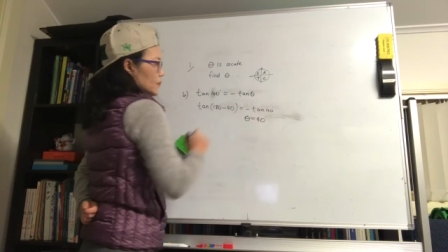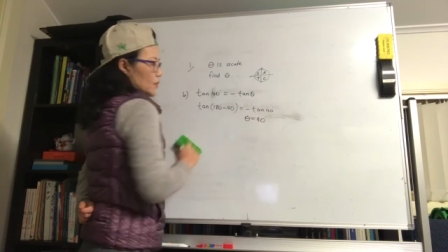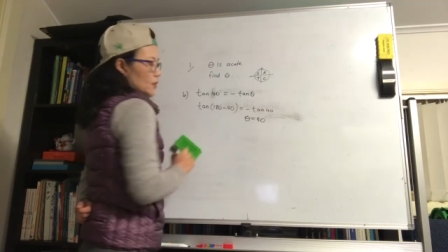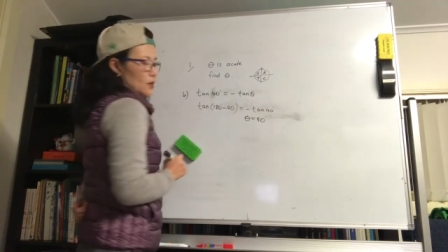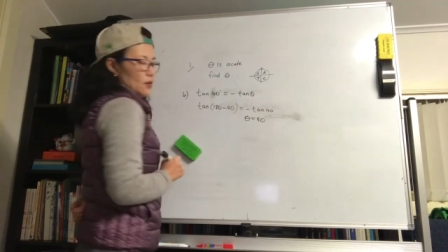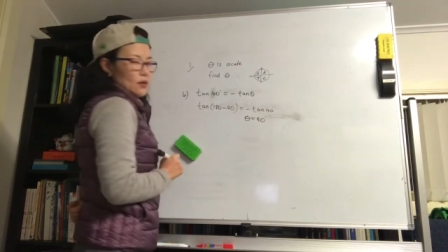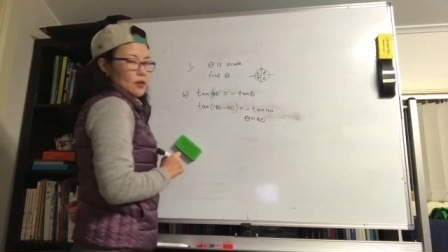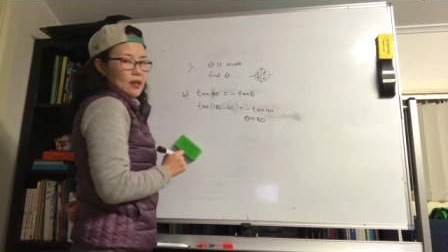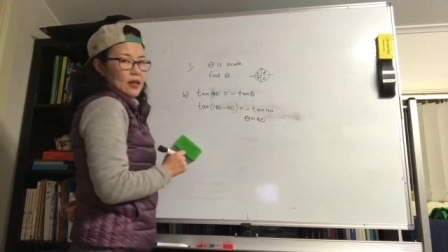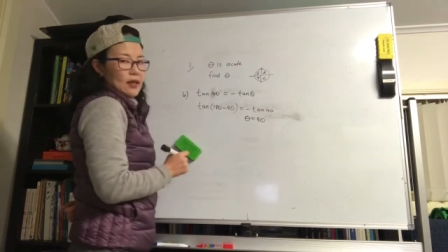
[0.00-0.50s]

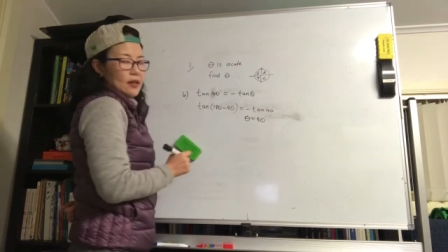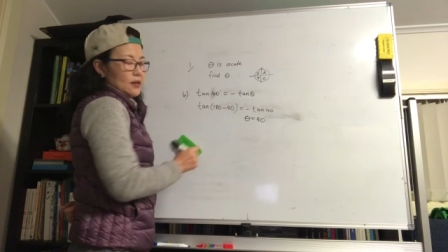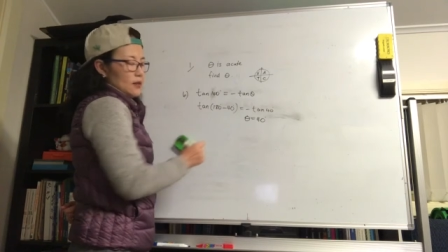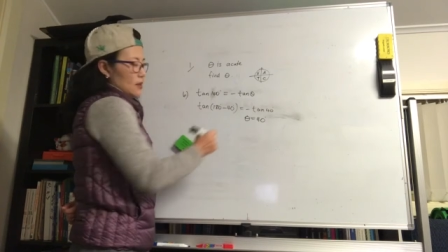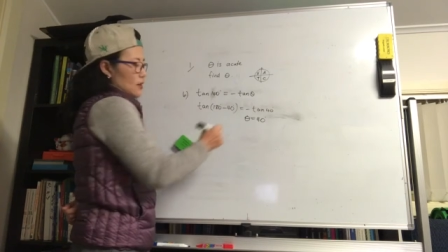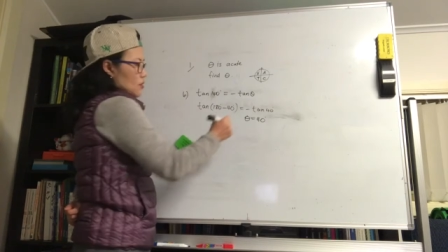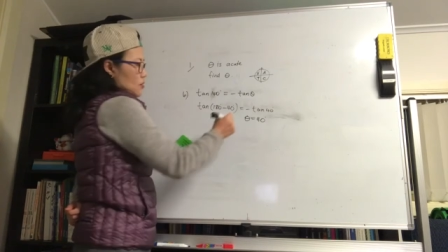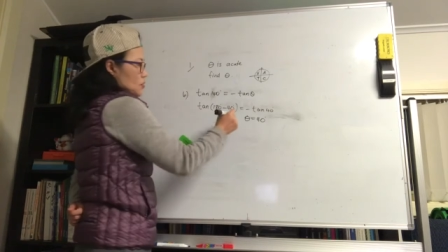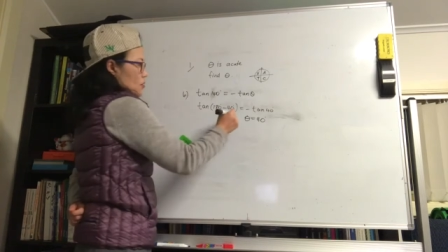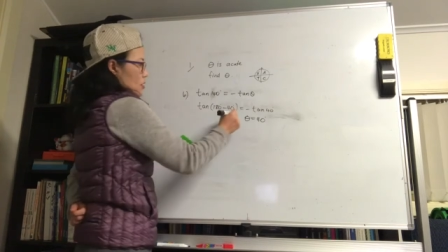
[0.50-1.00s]
Okay?
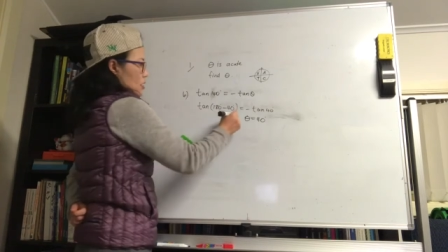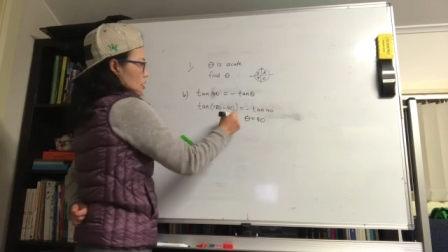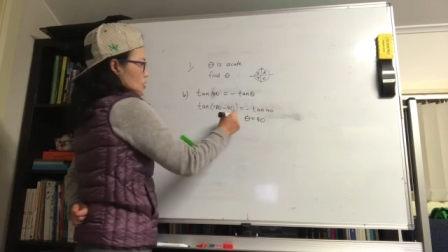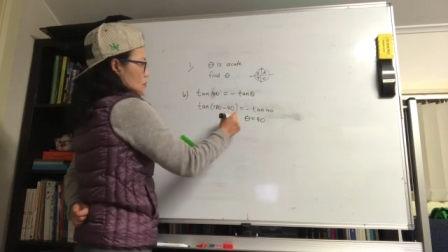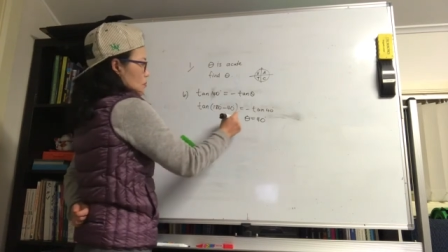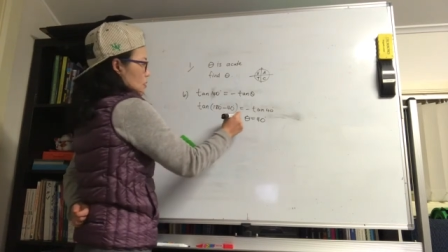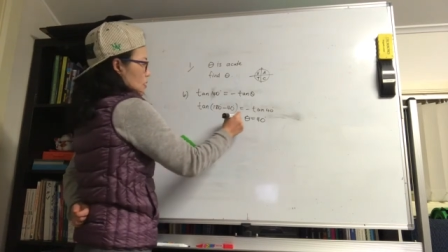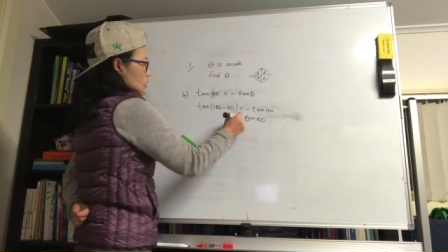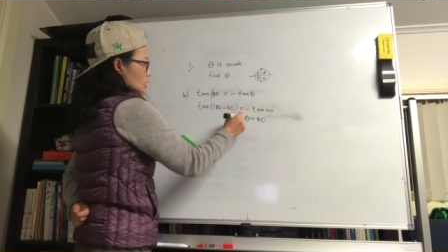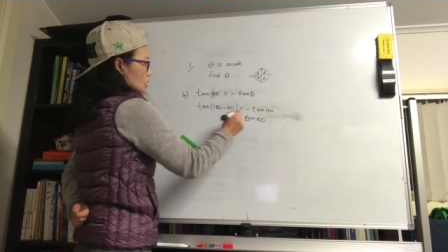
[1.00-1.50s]
So that's
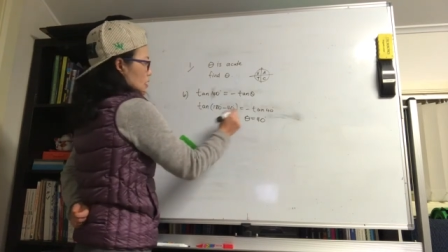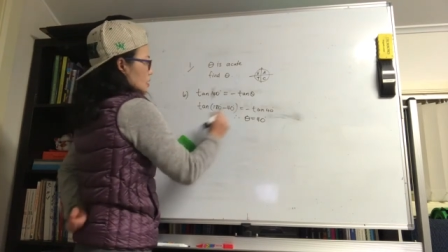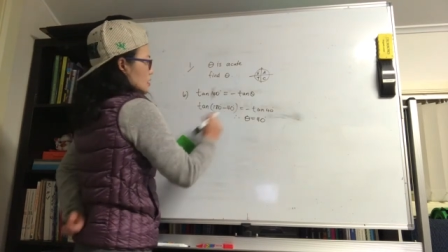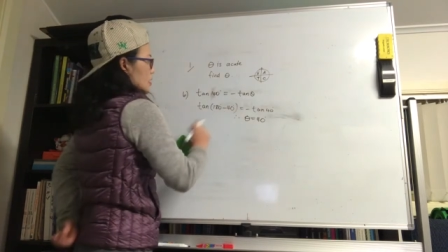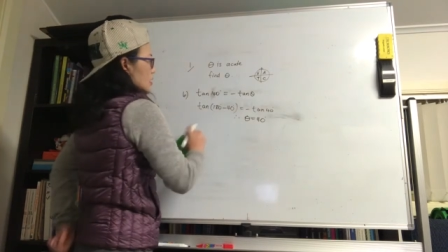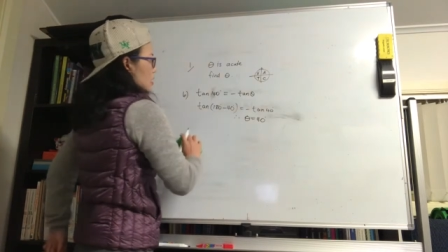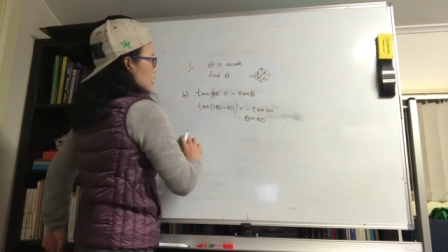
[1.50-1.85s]
what it is.